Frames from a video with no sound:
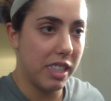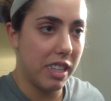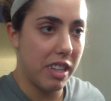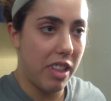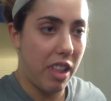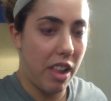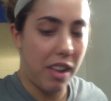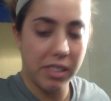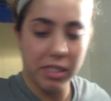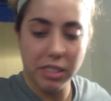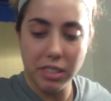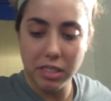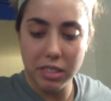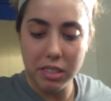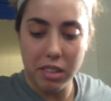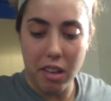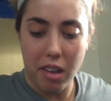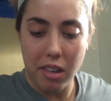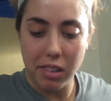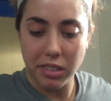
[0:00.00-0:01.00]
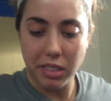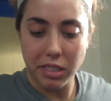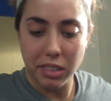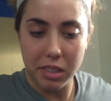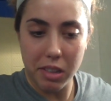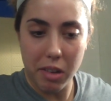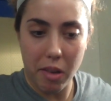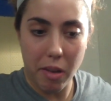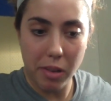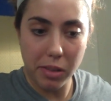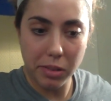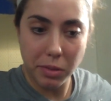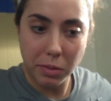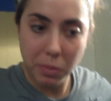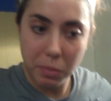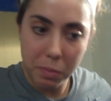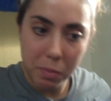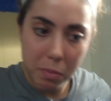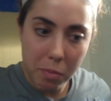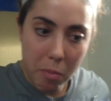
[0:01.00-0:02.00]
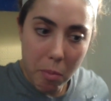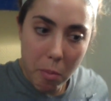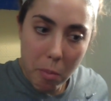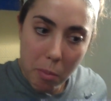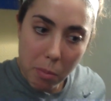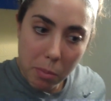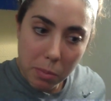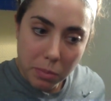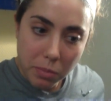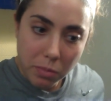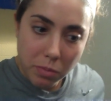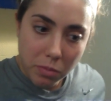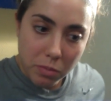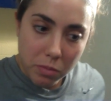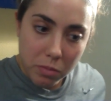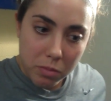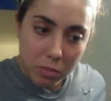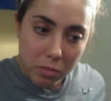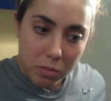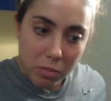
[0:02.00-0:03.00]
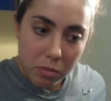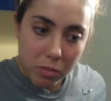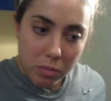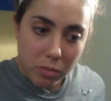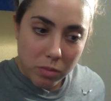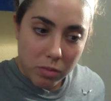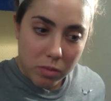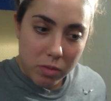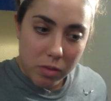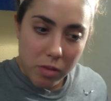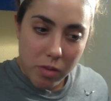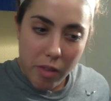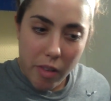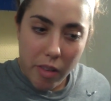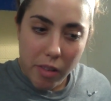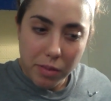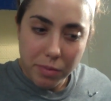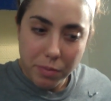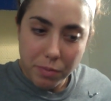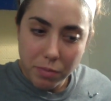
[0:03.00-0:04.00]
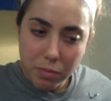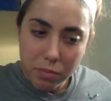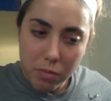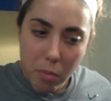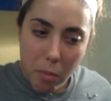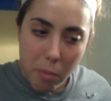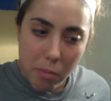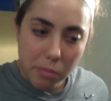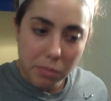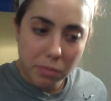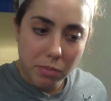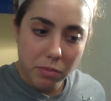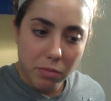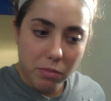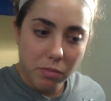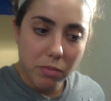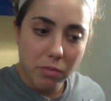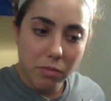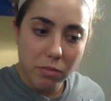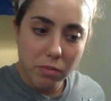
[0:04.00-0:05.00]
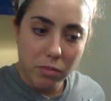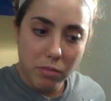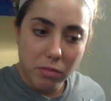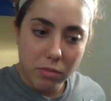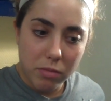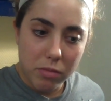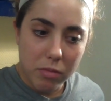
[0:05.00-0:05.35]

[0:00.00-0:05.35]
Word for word: Well, is Providence, uh, is their known for like, motion offense, that kind of, are they still doing it?